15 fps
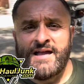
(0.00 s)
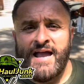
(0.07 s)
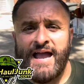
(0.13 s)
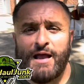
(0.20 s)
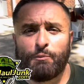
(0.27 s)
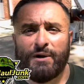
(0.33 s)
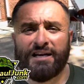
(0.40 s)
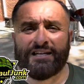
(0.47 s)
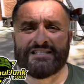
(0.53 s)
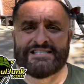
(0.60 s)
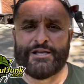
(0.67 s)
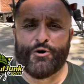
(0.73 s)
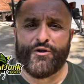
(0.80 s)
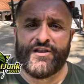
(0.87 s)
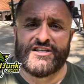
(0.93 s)
And we
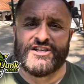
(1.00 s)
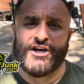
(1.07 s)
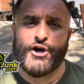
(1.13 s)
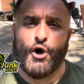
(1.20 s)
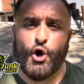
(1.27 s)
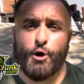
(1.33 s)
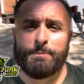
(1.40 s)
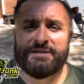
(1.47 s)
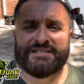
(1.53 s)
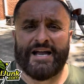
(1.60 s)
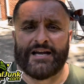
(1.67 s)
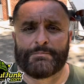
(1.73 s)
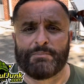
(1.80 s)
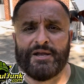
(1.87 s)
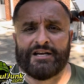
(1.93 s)
consider this a
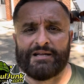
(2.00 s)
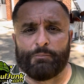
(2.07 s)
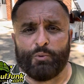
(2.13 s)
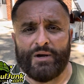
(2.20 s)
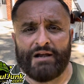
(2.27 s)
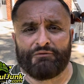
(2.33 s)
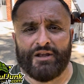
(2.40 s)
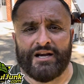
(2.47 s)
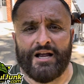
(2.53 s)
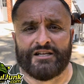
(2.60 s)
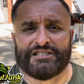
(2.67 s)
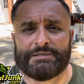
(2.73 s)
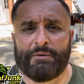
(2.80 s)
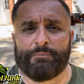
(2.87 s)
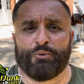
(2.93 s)
curbside pickup. Whenever the
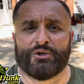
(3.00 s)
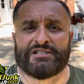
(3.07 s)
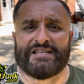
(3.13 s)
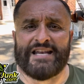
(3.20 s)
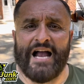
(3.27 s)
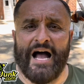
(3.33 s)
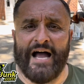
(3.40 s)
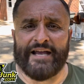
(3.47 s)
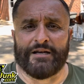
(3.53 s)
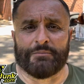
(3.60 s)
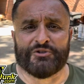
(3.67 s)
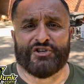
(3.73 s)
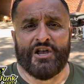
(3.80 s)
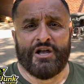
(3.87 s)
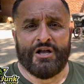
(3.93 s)
customer puts the
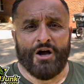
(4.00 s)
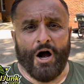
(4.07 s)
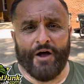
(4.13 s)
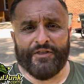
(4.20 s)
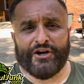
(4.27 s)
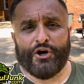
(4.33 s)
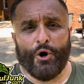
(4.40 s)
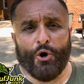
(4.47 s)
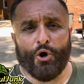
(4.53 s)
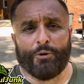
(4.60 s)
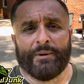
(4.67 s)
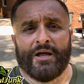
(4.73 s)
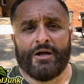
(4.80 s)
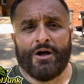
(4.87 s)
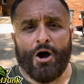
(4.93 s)
items on the
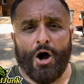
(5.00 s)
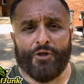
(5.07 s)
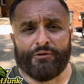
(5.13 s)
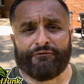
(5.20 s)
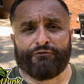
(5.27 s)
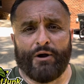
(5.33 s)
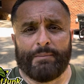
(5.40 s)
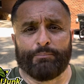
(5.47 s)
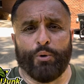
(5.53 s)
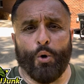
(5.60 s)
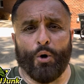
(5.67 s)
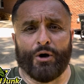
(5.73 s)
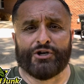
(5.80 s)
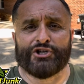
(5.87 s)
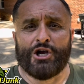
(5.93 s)
curb, on the front
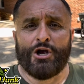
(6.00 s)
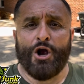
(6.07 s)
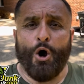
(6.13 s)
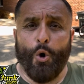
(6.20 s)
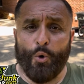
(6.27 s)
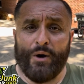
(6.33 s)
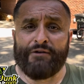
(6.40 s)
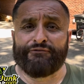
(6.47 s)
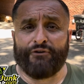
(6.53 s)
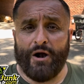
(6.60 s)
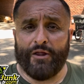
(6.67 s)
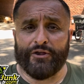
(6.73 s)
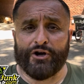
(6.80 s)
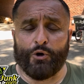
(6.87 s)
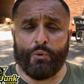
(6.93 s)
porch, or in
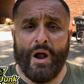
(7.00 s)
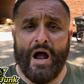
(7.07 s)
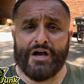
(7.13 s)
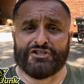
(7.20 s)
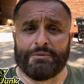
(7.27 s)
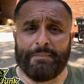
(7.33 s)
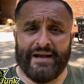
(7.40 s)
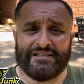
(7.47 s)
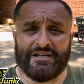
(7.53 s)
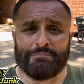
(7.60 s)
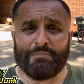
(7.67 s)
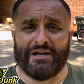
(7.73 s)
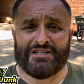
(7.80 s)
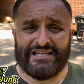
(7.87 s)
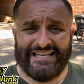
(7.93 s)
front of the garage, it makes it
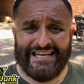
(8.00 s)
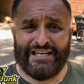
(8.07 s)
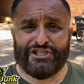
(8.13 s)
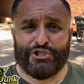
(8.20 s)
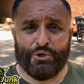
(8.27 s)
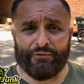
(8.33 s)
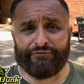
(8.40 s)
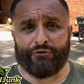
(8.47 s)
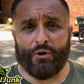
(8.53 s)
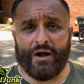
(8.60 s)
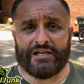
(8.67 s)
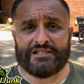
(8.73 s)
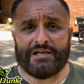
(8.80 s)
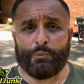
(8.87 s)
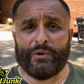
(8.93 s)
much easier for
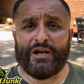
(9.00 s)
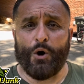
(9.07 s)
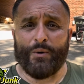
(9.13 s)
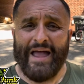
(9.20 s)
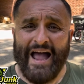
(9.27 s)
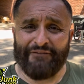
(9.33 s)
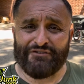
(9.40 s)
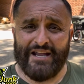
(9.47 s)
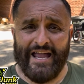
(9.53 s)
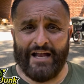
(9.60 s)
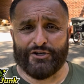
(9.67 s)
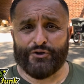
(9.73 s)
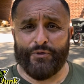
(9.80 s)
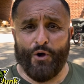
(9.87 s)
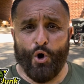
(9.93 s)
us and we don't have to
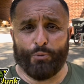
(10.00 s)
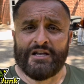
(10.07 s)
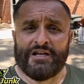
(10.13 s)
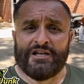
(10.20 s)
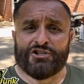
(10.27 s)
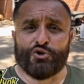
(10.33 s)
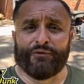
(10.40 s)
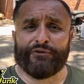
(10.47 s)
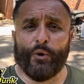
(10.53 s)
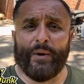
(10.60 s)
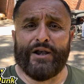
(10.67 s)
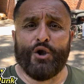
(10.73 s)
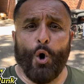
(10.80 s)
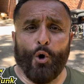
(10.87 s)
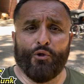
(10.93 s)
enter the home. So if you're
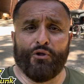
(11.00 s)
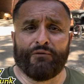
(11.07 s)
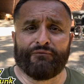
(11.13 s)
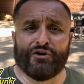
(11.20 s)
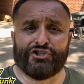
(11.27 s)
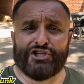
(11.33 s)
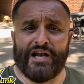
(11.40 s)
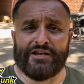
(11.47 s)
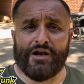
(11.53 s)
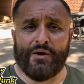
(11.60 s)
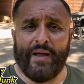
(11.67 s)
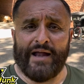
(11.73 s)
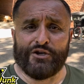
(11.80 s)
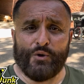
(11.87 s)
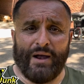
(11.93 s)
in Northern Virginia
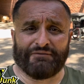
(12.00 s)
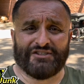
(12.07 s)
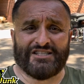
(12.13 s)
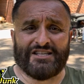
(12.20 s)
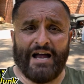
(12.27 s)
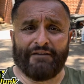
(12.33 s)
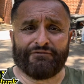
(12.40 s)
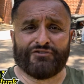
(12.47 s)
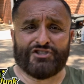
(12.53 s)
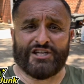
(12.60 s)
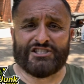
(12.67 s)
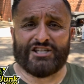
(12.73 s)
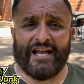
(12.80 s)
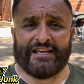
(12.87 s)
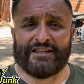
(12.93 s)
and you have stuff
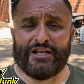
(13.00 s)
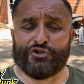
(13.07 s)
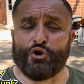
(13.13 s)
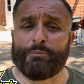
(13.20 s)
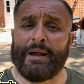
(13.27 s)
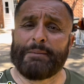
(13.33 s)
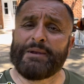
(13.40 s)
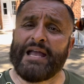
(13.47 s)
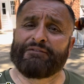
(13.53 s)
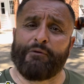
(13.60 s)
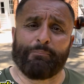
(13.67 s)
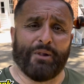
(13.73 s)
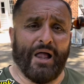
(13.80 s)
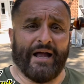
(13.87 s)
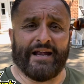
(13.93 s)
just like this, or maybe you have
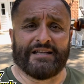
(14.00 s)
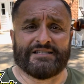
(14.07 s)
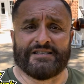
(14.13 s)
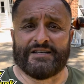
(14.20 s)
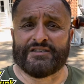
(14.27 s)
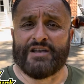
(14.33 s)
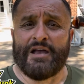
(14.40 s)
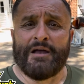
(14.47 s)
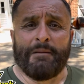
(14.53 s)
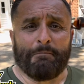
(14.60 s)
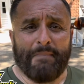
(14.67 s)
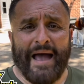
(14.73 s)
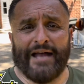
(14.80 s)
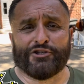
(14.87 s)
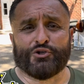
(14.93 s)
appliances,
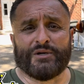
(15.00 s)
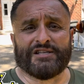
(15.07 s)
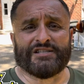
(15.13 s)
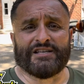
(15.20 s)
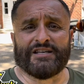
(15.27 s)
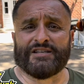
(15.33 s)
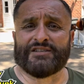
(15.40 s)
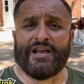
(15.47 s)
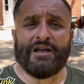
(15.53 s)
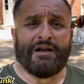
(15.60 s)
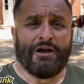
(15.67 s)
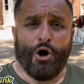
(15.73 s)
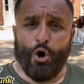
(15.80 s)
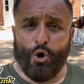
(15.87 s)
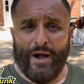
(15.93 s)
mattresses,
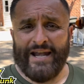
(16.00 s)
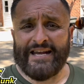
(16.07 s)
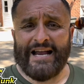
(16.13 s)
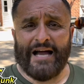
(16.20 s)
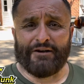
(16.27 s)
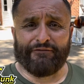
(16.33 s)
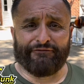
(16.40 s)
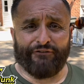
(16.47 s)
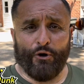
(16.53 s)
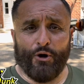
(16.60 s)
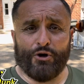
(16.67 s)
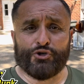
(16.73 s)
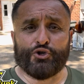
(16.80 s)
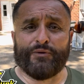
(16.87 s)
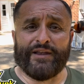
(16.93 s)
or any kind of
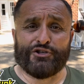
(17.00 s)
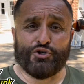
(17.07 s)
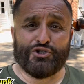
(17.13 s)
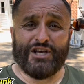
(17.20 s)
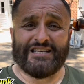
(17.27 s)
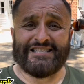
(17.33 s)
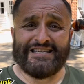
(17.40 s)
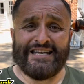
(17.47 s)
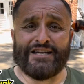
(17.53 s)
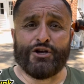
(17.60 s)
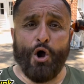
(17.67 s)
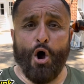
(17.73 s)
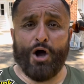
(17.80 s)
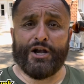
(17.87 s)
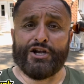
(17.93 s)
furniture that you just need
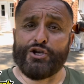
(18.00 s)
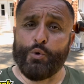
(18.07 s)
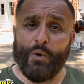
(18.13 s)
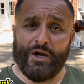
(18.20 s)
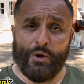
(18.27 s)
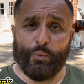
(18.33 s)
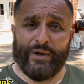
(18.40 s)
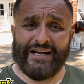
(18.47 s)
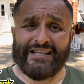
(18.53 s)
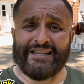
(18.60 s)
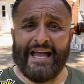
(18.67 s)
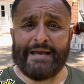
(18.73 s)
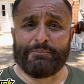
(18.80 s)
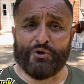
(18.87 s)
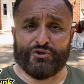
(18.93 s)
gone and you want to
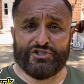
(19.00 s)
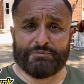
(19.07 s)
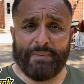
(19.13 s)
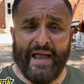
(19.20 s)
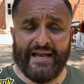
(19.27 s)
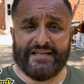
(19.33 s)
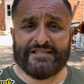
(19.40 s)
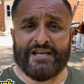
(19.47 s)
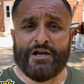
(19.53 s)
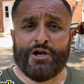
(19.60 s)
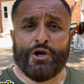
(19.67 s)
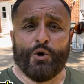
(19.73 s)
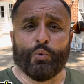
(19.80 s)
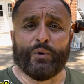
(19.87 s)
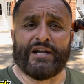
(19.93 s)
reclaim your space,
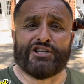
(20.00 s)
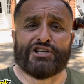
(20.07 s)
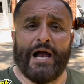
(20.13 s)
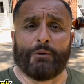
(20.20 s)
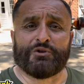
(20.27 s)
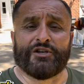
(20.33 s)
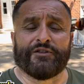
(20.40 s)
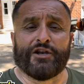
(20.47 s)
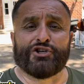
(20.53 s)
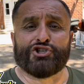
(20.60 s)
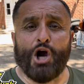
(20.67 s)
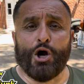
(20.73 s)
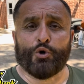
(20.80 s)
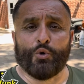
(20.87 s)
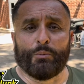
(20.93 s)
reach out to the
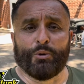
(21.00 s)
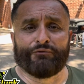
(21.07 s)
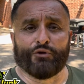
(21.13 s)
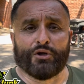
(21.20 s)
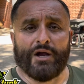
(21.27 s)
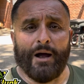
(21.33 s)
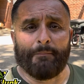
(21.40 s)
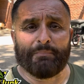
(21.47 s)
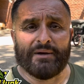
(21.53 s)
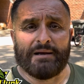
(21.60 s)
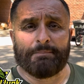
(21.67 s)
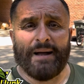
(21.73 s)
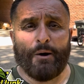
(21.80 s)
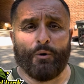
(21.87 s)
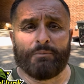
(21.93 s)
junk removal company
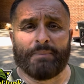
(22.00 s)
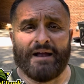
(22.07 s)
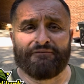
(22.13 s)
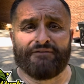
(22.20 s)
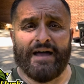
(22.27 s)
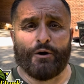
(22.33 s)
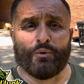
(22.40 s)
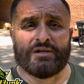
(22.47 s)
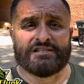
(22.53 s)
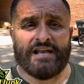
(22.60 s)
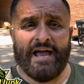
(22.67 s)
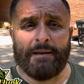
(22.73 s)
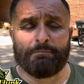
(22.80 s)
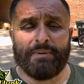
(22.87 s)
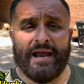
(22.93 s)
powered by veterans
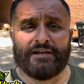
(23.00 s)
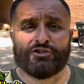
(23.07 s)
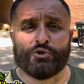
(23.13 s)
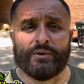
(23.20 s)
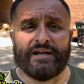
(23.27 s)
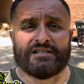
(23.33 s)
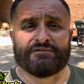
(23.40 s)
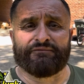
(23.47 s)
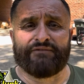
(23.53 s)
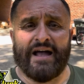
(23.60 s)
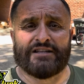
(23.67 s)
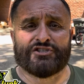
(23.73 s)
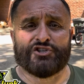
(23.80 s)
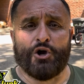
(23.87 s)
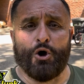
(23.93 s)
and patriots,
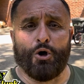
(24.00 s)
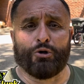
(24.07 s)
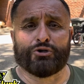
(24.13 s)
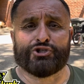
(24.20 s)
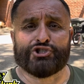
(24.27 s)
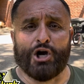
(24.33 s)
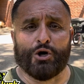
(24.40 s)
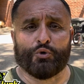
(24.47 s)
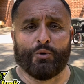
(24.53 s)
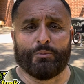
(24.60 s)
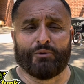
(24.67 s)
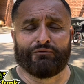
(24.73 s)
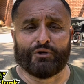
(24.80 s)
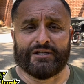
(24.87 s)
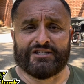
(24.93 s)
Vets Haul Junk
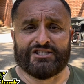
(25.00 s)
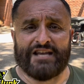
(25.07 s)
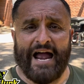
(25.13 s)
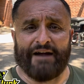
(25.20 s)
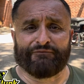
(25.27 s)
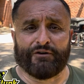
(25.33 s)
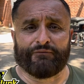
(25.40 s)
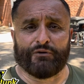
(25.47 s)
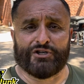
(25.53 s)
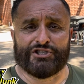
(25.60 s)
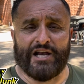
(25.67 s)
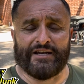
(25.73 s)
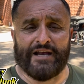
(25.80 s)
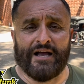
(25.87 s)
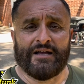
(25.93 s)
Removal in Stafford,
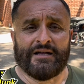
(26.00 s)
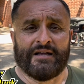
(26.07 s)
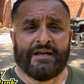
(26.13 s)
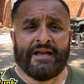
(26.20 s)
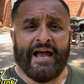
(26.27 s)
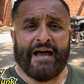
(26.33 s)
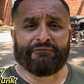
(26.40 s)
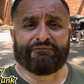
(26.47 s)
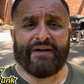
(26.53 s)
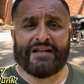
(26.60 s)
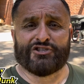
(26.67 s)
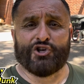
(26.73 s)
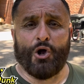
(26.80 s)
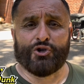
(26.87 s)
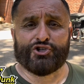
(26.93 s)
Virginia, at
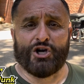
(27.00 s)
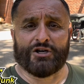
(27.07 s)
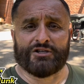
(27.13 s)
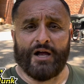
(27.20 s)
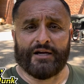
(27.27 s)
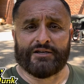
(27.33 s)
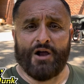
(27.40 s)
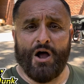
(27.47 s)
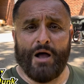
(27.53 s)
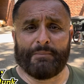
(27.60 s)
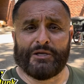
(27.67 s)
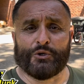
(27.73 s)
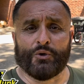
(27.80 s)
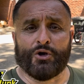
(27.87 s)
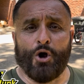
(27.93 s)
VetsHaulJunk.com.
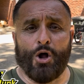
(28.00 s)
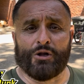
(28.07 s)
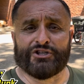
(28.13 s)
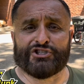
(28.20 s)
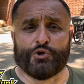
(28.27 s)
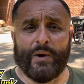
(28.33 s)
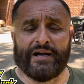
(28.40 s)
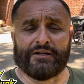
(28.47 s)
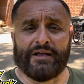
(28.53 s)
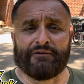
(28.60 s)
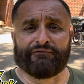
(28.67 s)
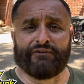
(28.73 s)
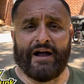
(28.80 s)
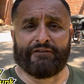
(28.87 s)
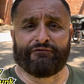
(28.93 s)
And you can call us directly at
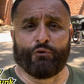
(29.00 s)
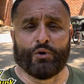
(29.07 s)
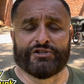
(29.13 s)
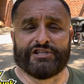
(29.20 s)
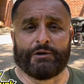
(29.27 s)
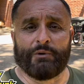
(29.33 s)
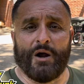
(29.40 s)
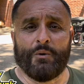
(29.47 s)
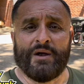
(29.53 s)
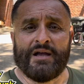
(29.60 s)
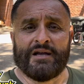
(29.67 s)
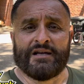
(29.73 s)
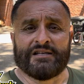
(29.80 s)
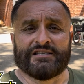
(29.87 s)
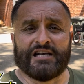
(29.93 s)
540
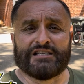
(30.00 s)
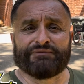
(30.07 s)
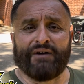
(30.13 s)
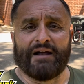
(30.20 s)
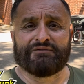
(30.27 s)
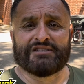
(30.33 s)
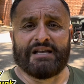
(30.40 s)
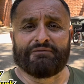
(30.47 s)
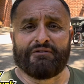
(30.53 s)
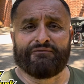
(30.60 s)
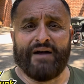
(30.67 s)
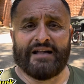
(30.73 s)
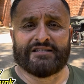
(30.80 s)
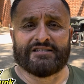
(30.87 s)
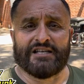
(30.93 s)
657
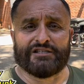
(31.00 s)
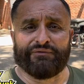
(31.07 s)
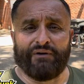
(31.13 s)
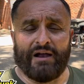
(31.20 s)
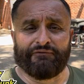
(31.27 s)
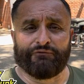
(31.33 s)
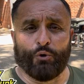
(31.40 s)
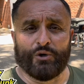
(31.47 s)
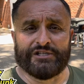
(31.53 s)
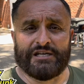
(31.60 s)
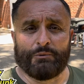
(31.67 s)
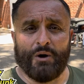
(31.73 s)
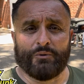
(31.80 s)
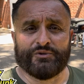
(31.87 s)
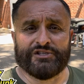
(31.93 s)
VETS. That's 540
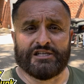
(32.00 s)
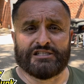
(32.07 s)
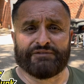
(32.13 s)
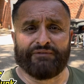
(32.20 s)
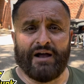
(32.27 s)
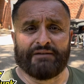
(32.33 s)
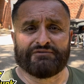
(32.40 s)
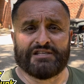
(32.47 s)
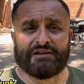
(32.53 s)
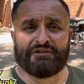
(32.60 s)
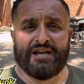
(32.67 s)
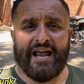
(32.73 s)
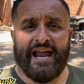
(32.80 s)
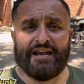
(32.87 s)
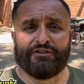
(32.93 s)

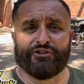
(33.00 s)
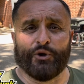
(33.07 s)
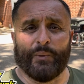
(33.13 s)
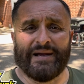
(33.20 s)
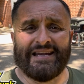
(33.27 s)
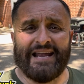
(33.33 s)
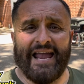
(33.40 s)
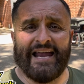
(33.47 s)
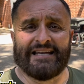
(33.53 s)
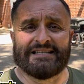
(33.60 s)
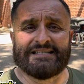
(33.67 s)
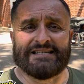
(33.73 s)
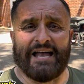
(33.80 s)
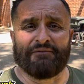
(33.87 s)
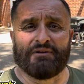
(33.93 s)
657
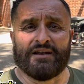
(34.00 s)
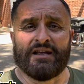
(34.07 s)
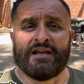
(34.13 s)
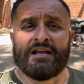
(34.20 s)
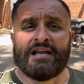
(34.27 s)
8387.